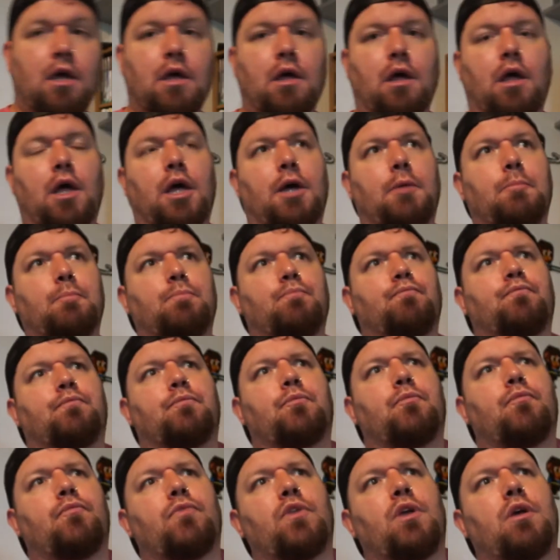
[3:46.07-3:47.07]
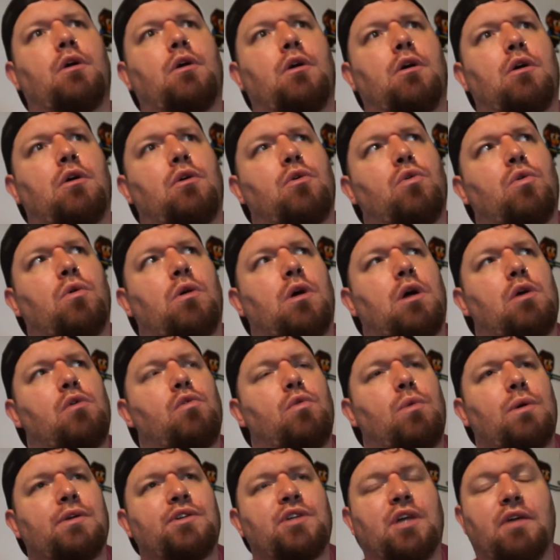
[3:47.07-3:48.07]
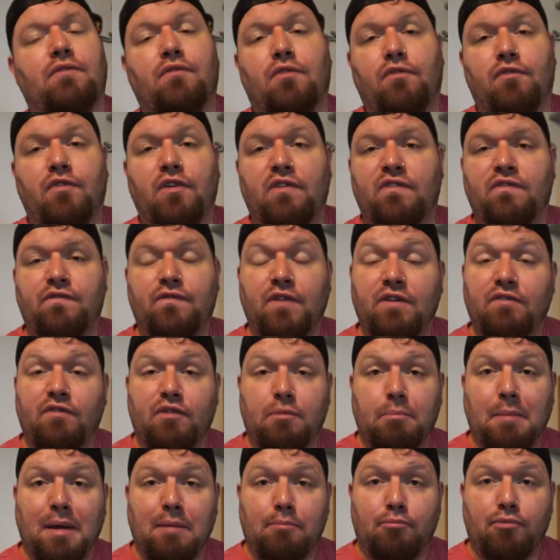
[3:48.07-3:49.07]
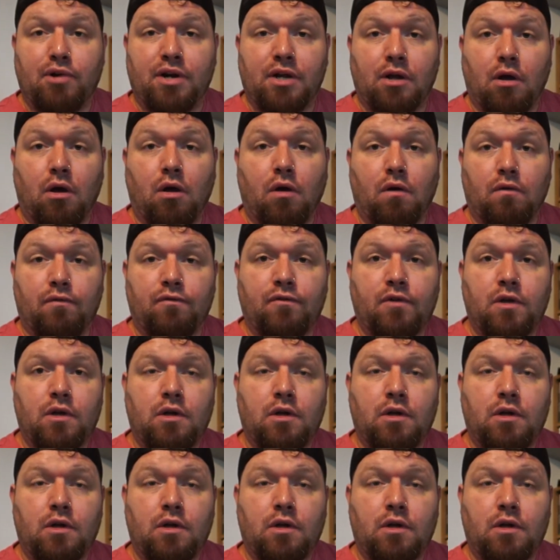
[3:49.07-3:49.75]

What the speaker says: I always have a vivid memory of